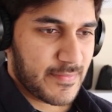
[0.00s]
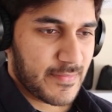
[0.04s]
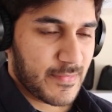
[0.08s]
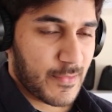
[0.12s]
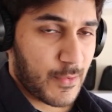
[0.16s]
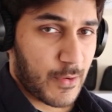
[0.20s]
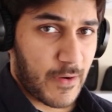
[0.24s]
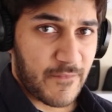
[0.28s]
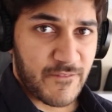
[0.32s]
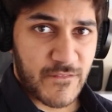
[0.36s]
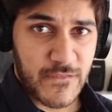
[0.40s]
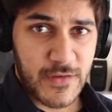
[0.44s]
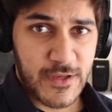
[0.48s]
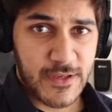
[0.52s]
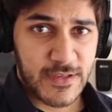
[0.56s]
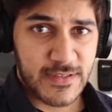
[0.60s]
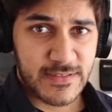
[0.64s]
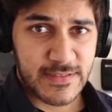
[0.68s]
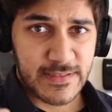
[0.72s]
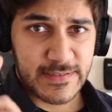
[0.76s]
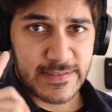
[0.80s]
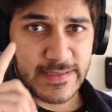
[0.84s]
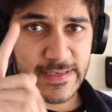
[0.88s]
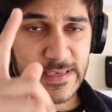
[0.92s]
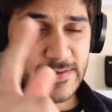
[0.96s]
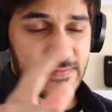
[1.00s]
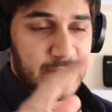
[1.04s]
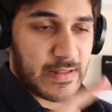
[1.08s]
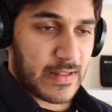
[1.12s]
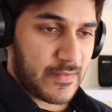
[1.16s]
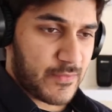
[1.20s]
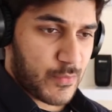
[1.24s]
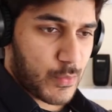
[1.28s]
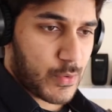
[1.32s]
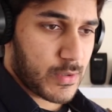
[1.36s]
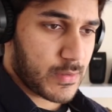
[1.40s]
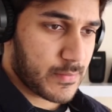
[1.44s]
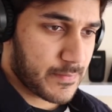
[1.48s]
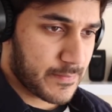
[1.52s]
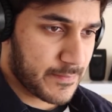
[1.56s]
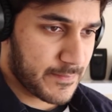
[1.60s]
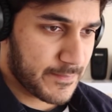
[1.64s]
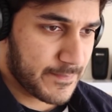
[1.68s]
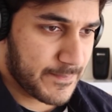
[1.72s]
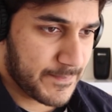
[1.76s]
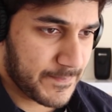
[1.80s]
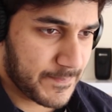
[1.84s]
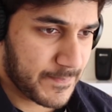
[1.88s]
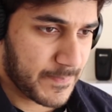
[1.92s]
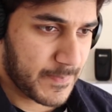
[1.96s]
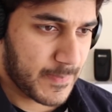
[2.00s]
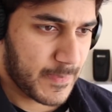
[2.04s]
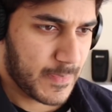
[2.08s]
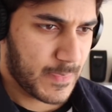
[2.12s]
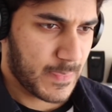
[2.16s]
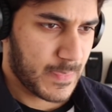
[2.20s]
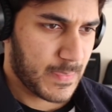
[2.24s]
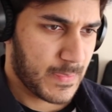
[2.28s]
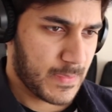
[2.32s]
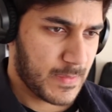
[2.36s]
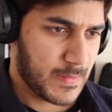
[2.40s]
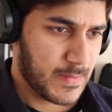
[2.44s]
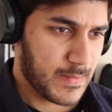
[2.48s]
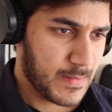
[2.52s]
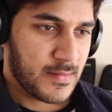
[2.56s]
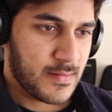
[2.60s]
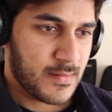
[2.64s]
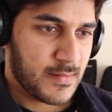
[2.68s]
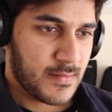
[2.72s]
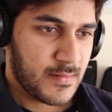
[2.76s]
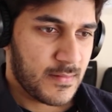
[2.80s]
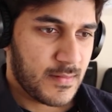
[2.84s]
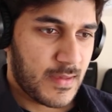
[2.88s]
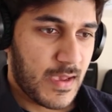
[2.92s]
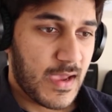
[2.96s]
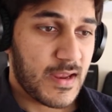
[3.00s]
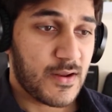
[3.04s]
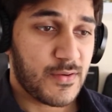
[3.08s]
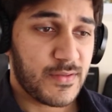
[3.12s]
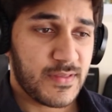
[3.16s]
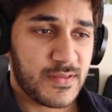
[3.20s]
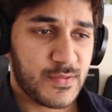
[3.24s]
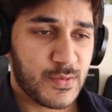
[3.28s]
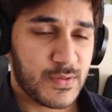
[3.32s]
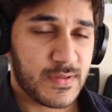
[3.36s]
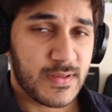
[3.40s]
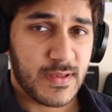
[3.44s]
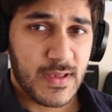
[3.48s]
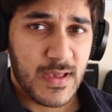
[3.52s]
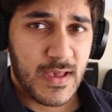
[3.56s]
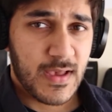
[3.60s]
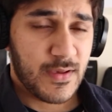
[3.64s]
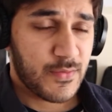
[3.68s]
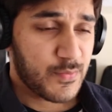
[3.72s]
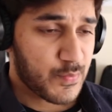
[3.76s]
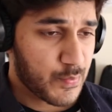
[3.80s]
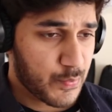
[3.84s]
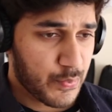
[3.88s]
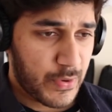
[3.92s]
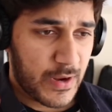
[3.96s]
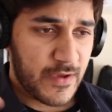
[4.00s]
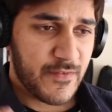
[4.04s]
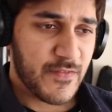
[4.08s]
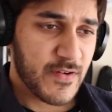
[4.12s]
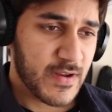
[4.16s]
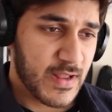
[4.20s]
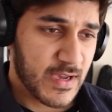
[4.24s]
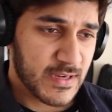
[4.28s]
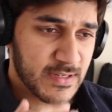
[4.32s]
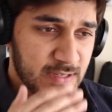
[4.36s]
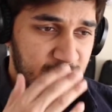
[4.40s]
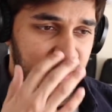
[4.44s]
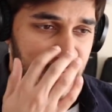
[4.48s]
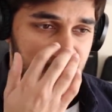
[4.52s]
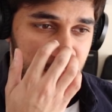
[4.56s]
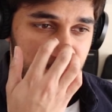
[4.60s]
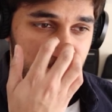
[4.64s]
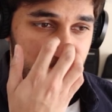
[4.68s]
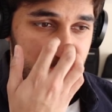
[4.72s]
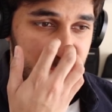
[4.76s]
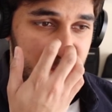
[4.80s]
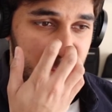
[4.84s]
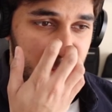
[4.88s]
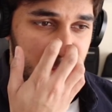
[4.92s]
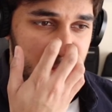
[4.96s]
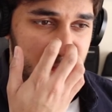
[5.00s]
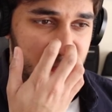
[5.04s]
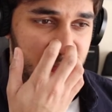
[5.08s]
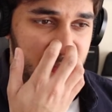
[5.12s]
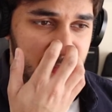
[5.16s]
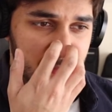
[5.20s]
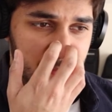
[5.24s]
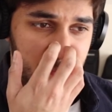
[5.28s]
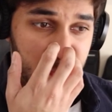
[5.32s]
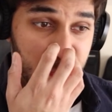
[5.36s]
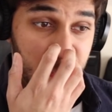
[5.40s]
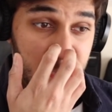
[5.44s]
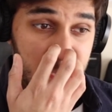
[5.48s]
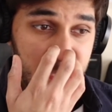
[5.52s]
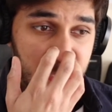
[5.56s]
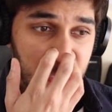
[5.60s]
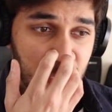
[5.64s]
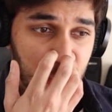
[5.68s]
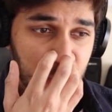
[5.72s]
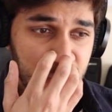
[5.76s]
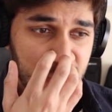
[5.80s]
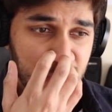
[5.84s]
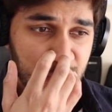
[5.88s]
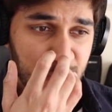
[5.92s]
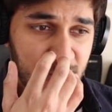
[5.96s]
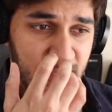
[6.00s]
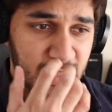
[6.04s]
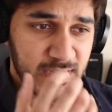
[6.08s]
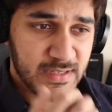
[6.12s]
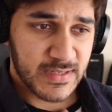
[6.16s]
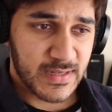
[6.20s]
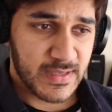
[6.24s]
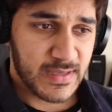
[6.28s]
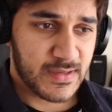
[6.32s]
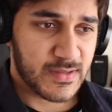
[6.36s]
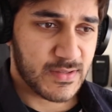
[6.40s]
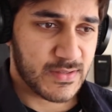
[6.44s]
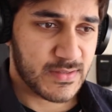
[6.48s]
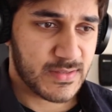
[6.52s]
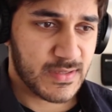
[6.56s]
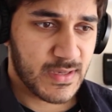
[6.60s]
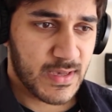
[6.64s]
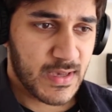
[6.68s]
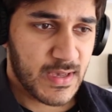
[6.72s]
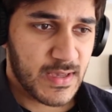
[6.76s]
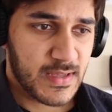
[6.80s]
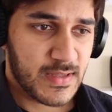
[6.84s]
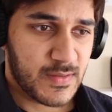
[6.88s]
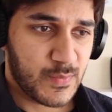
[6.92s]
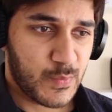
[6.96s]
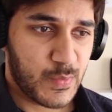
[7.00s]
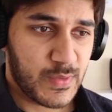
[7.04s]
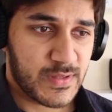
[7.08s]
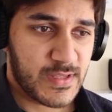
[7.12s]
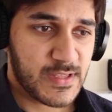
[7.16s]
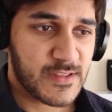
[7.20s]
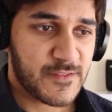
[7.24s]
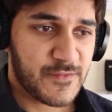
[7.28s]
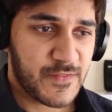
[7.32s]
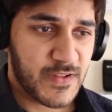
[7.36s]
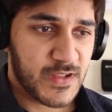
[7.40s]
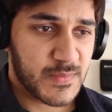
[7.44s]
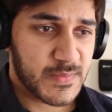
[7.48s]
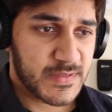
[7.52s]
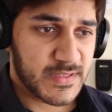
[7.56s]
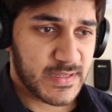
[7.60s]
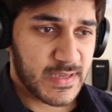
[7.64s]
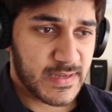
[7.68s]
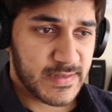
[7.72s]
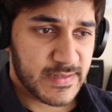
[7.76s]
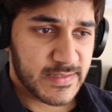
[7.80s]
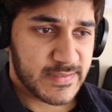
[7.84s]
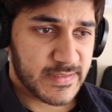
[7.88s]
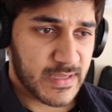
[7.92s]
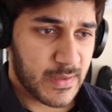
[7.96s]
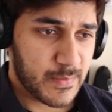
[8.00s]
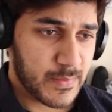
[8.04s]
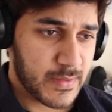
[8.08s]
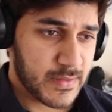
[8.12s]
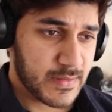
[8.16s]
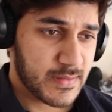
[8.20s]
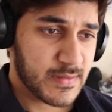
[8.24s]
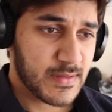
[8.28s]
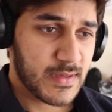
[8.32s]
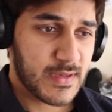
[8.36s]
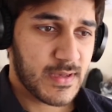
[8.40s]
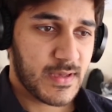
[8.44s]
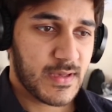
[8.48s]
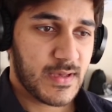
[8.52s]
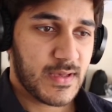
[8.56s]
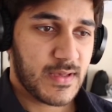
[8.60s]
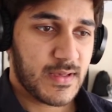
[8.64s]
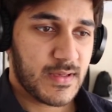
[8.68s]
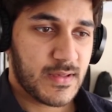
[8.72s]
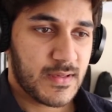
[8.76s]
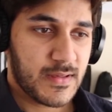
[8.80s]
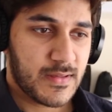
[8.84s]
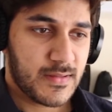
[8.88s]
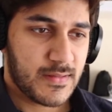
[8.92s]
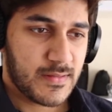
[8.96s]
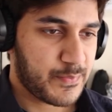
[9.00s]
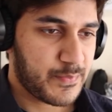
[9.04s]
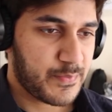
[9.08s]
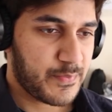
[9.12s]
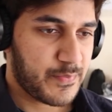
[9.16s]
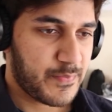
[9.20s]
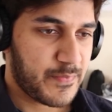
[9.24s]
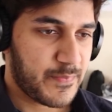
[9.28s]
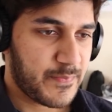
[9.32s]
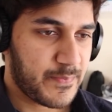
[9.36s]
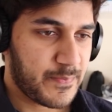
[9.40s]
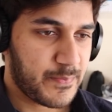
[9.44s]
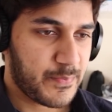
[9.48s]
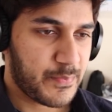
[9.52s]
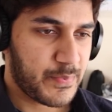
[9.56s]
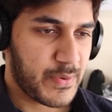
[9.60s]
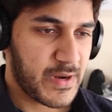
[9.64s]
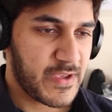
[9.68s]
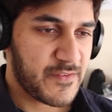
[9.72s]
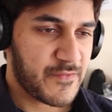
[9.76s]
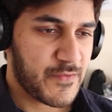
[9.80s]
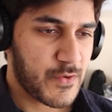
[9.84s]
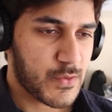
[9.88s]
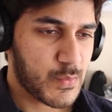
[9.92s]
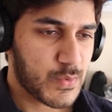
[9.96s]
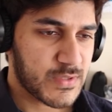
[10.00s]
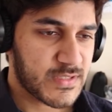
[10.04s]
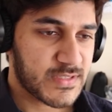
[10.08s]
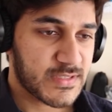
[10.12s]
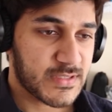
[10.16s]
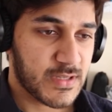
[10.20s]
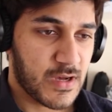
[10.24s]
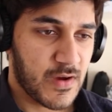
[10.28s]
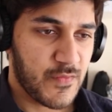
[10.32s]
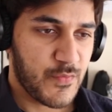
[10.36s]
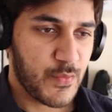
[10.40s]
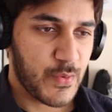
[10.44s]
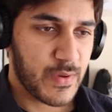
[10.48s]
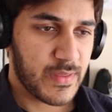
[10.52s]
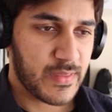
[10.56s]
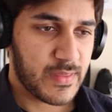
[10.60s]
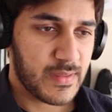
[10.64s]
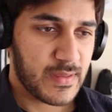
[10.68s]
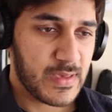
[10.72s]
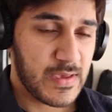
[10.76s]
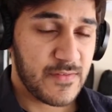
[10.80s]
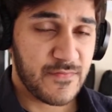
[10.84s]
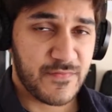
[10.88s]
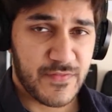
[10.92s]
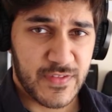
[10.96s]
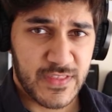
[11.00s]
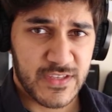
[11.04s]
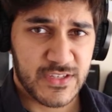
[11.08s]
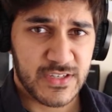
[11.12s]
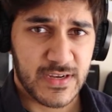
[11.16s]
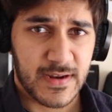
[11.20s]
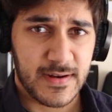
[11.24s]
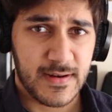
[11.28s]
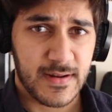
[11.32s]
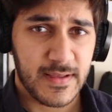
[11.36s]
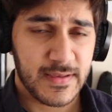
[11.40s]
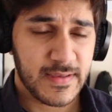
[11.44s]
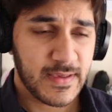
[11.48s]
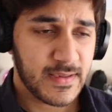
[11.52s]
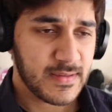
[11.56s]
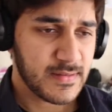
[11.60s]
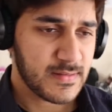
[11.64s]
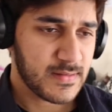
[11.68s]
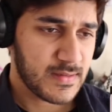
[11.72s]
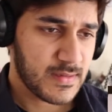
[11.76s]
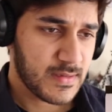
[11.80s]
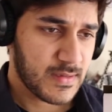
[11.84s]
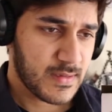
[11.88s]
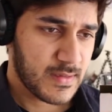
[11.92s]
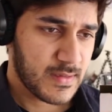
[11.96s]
Alright, first it's the Evolve one. I know this was pretty fun actually, if I remember doing this. Pretty cold as well actually, because we did film this in December. Pretty fun one to start off with, even for the channel, I guess.